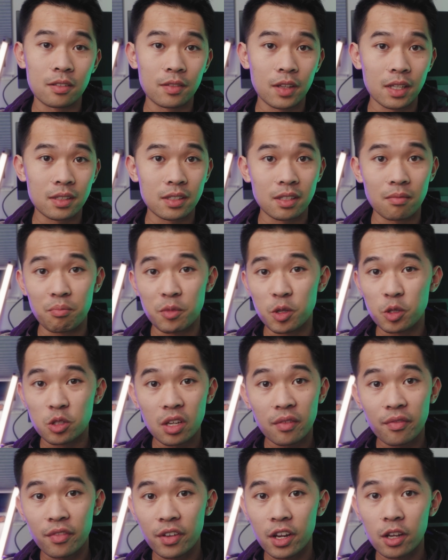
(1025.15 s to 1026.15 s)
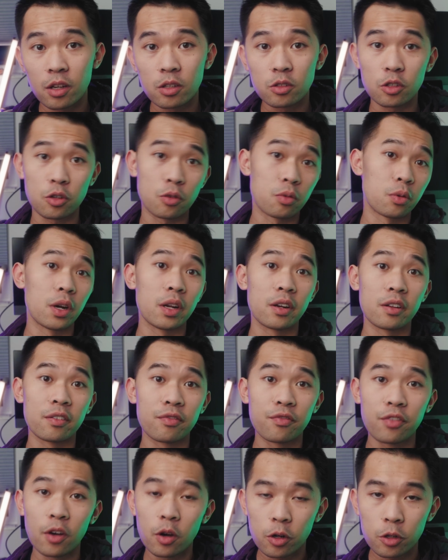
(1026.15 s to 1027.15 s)
that's in music videos or creative
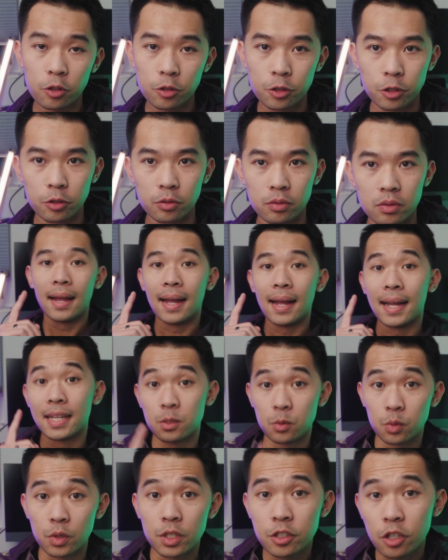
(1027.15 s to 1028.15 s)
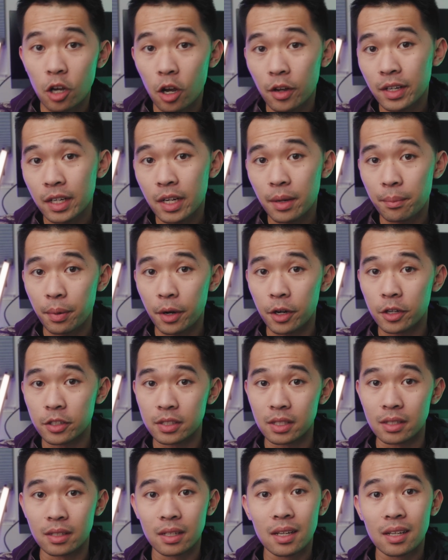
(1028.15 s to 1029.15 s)
photo shoots, as we saw in the
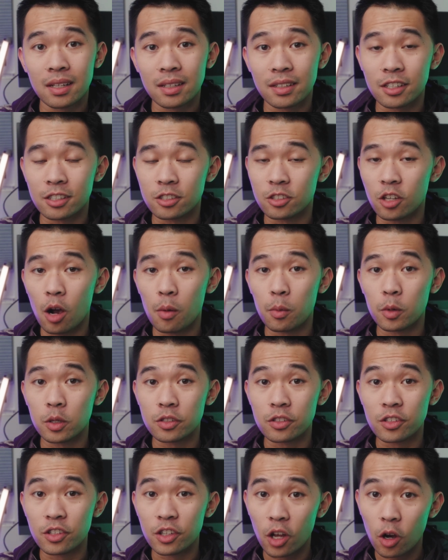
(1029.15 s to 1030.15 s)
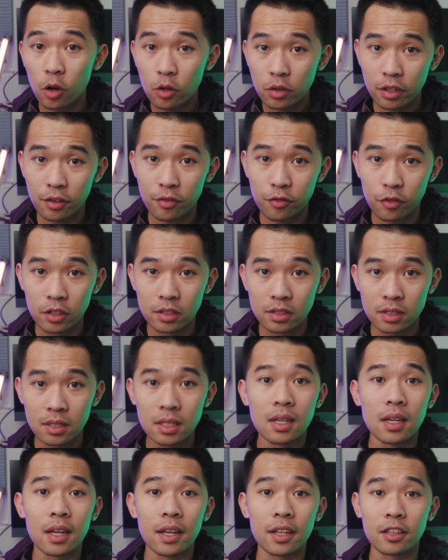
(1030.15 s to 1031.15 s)
comparison, there's almost no difference
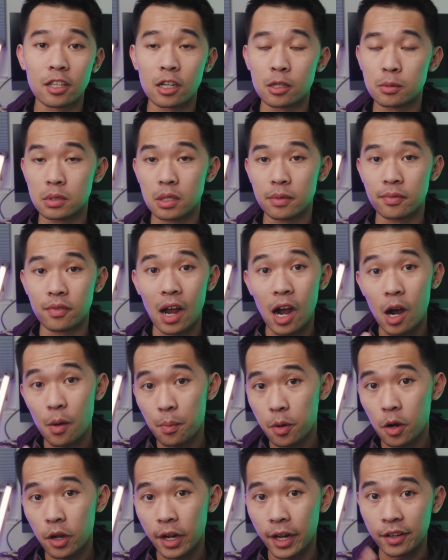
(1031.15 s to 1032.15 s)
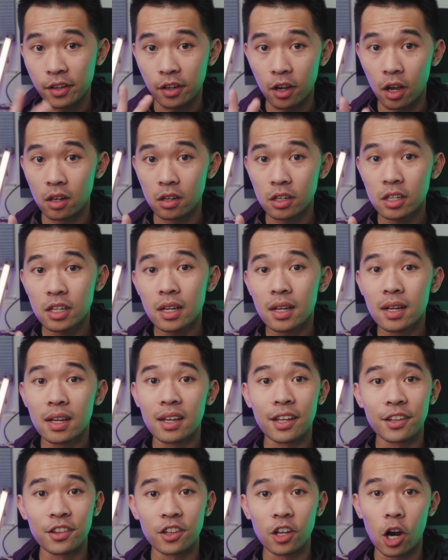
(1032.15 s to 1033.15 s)
in terms of output and color
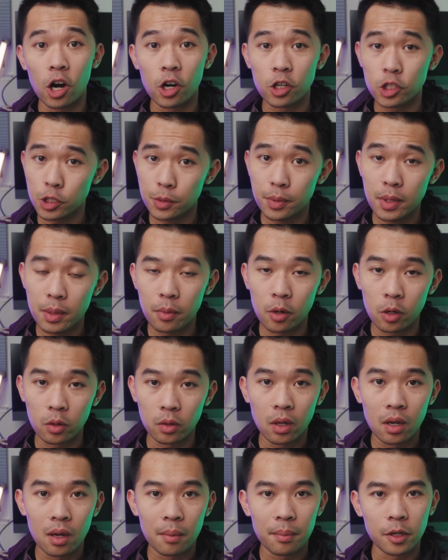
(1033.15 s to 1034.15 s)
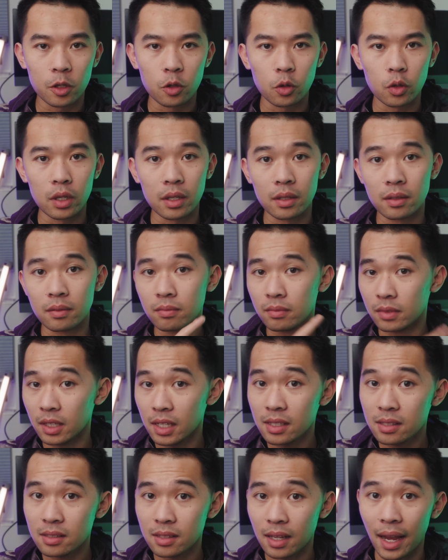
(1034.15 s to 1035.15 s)
in the RGB mode between
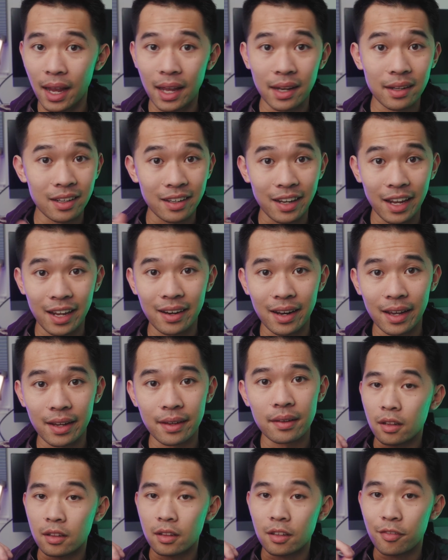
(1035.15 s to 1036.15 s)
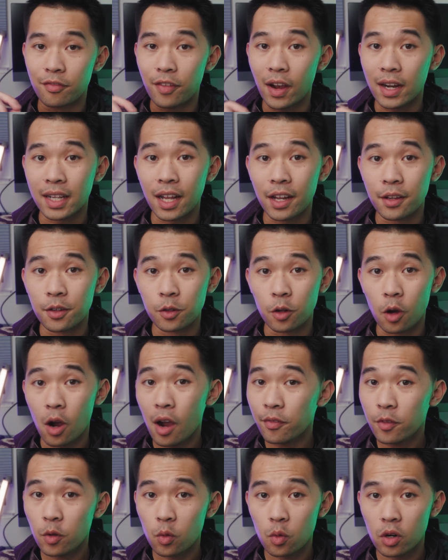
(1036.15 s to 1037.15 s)
this and the Nanlite. The fact that you don't
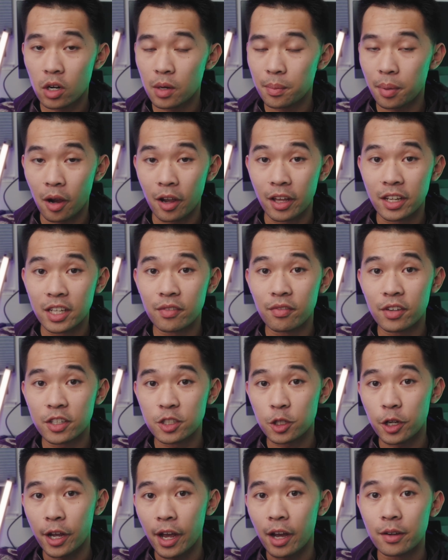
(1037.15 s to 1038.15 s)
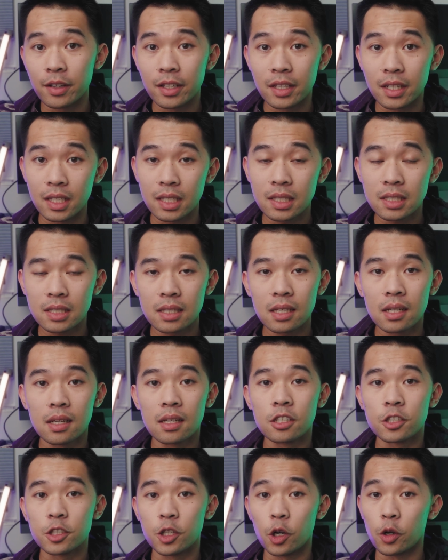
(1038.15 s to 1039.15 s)
have to worry about individual LEDs
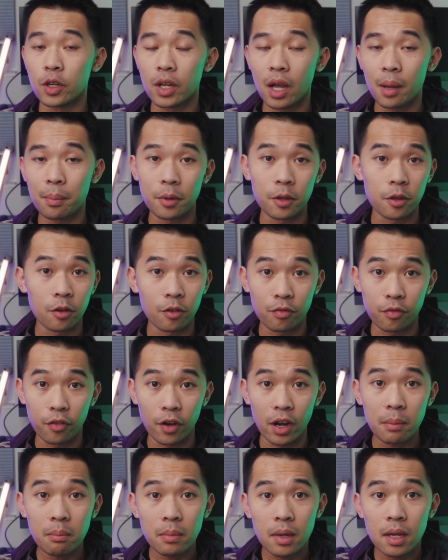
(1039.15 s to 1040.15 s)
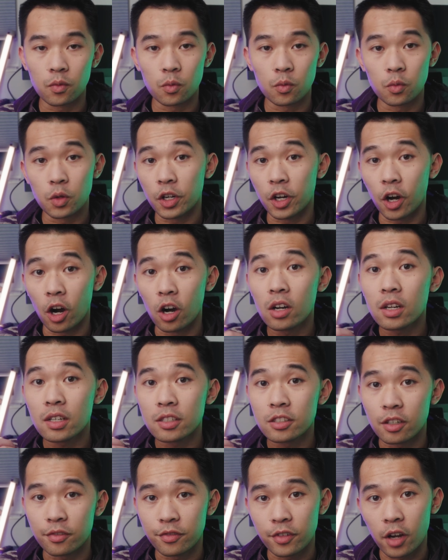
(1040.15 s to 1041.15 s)
showing up in your frame,
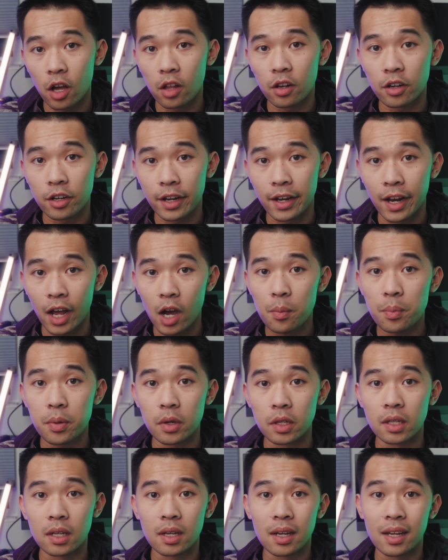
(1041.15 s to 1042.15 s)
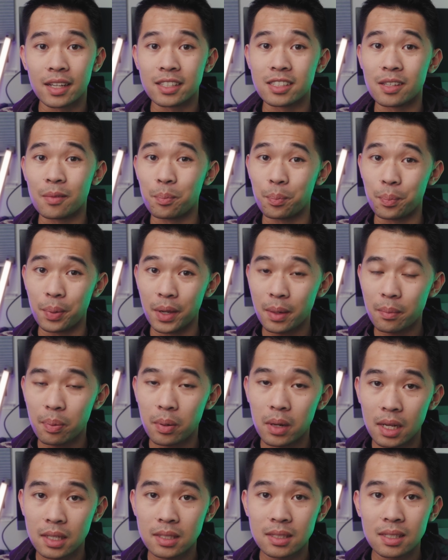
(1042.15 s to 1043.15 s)
regardless of color and output, it's a big
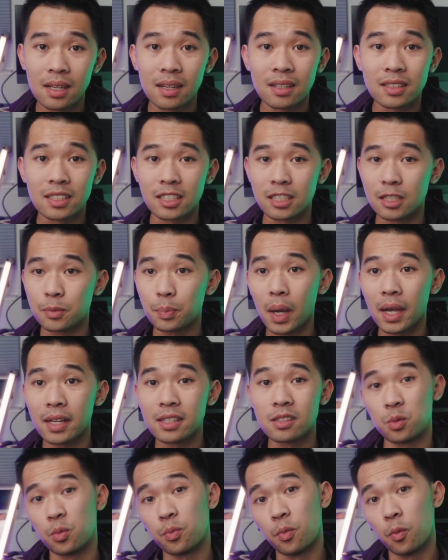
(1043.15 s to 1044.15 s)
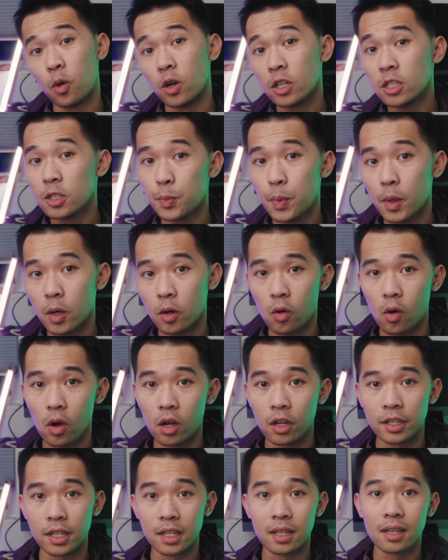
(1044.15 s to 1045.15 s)
plus despite its worse build
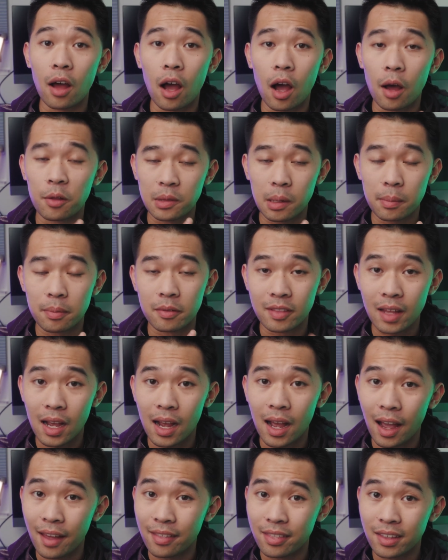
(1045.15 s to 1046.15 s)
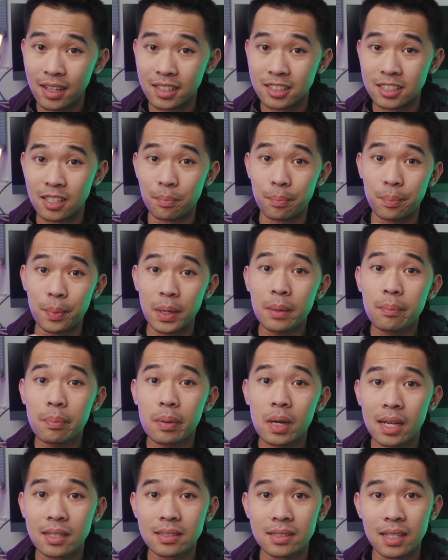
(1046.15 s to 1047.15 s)
quality. On top of that, I think it's a big
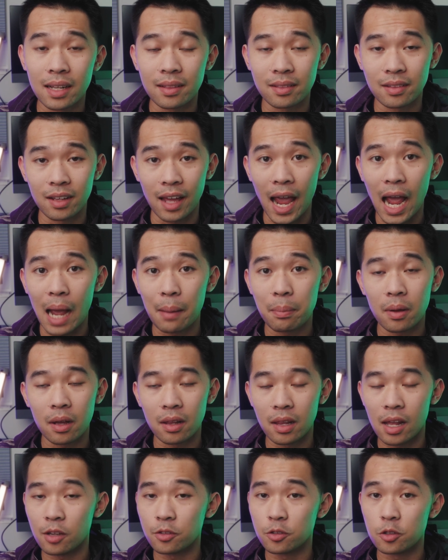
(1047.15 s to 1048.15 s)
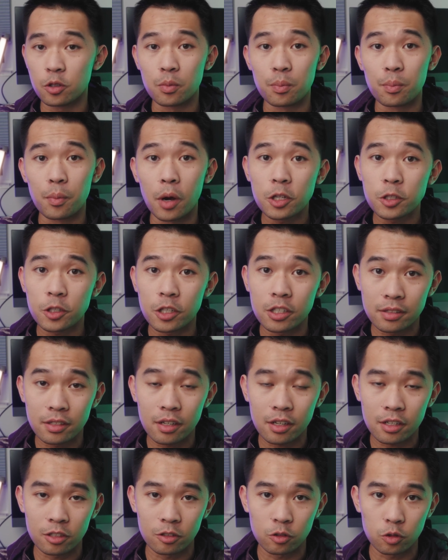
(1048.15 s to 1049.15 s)
plus that the app allows you much
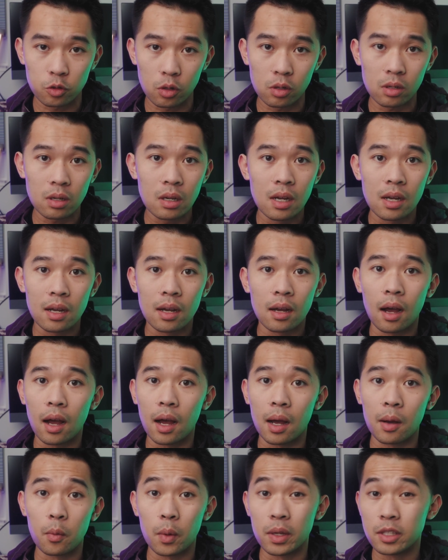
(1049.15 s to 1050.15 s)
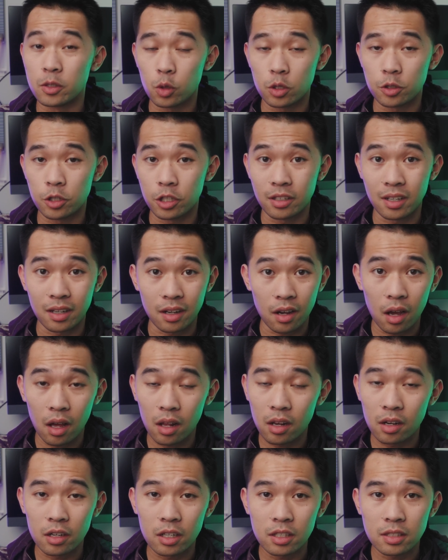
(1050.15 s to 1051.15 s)
easier control when switching the
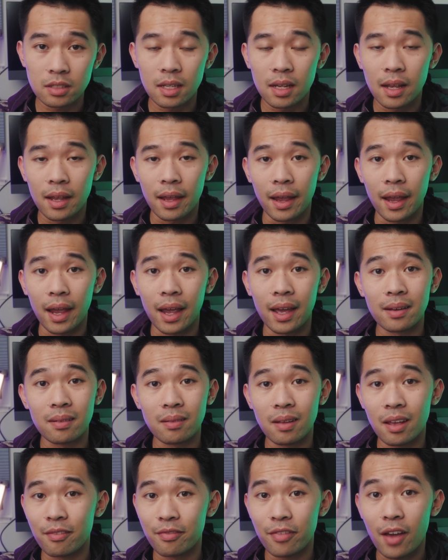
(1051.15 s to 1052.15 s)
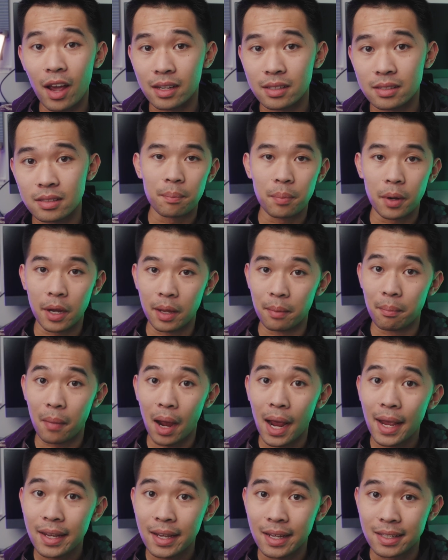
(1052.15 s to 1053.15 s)
colors and effects. But in
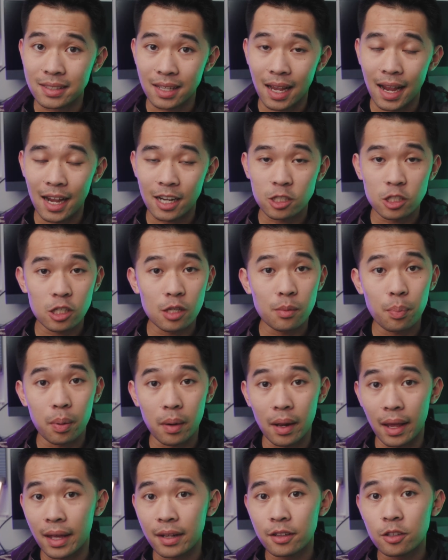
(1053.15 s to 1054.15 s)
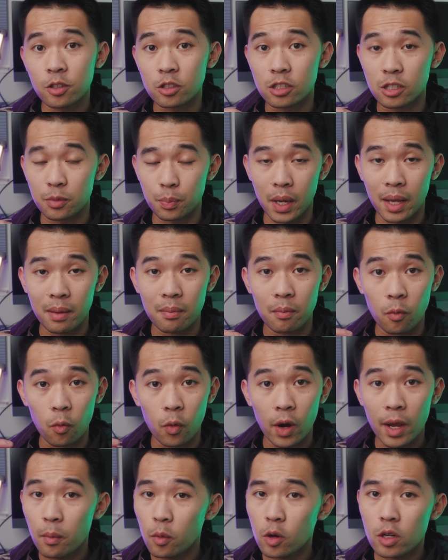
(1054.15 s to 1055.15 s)
my case, I actually plan to spend
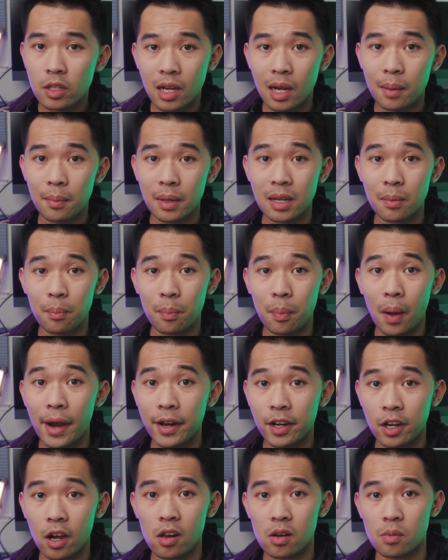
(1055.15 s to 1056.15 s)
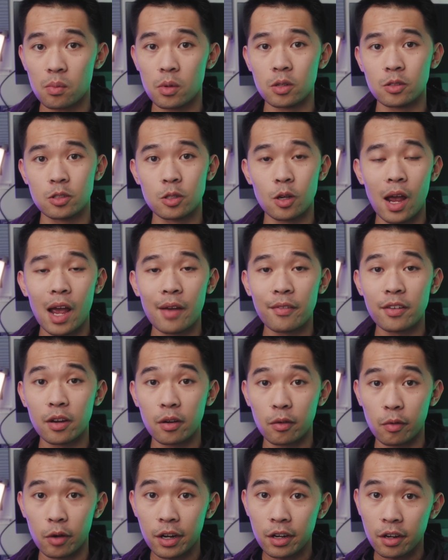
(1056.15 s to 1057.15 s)
way more time in the bicolor mode, so having
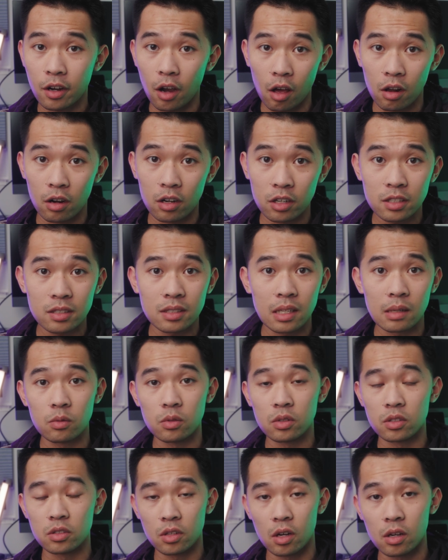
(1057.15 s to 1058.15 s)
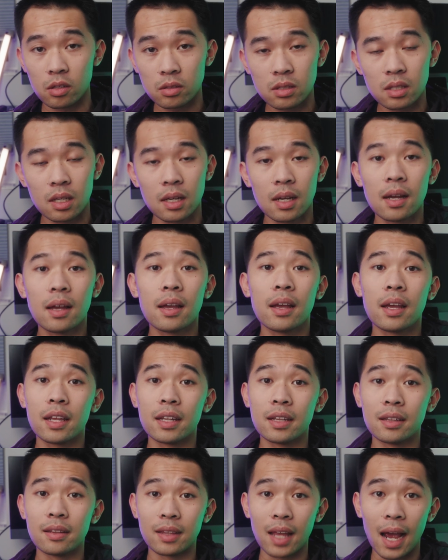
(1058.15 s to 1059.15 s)
great colors and results
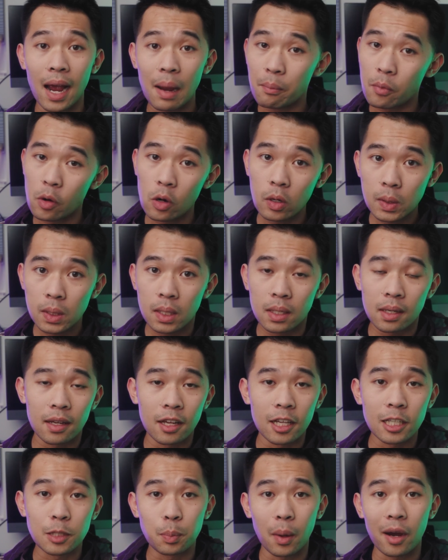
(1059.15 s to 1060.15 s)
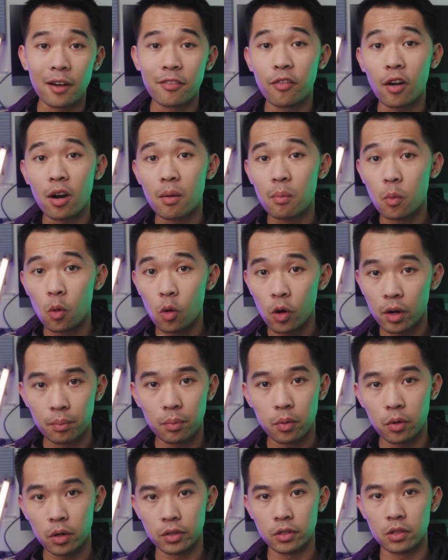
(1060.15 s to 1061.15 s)
in that mode is by far more
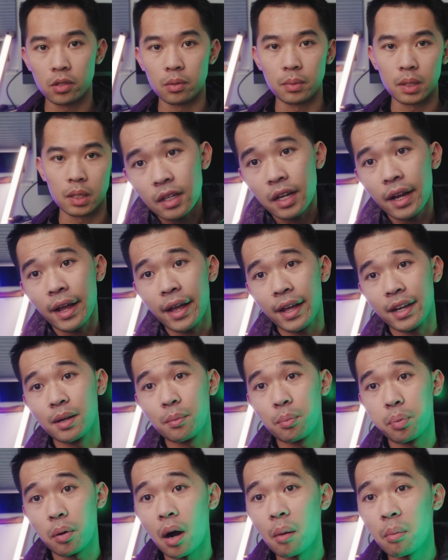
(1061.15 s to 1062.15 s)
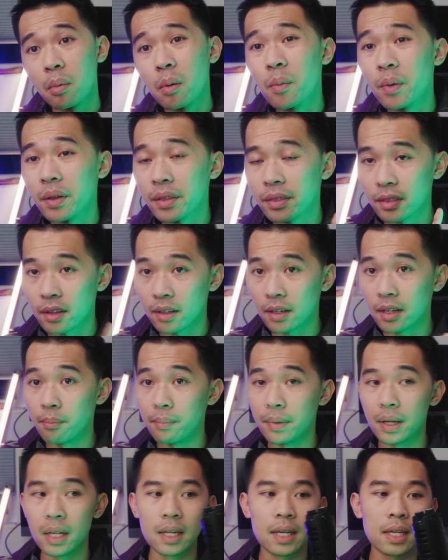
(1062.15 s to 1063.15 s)
important to me. And the problem with the
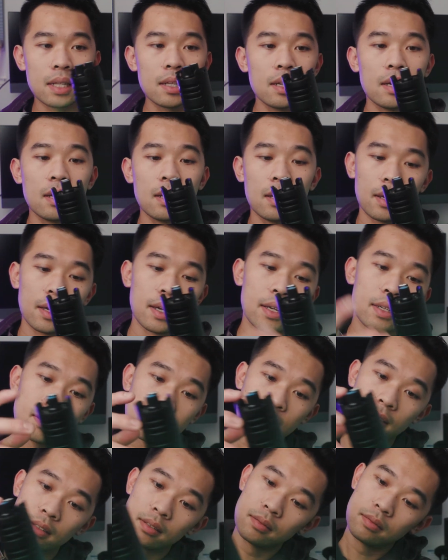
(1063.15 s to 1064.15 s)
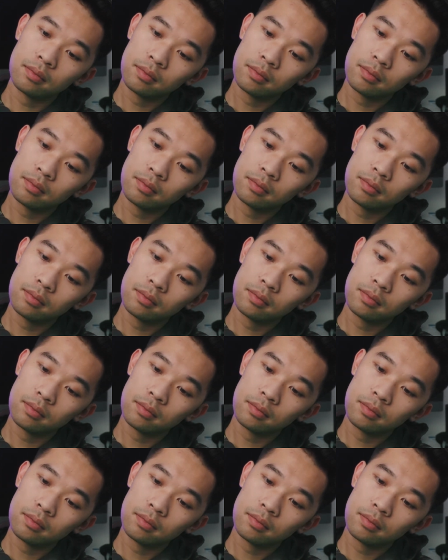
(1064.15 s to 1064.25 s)
Chameleon is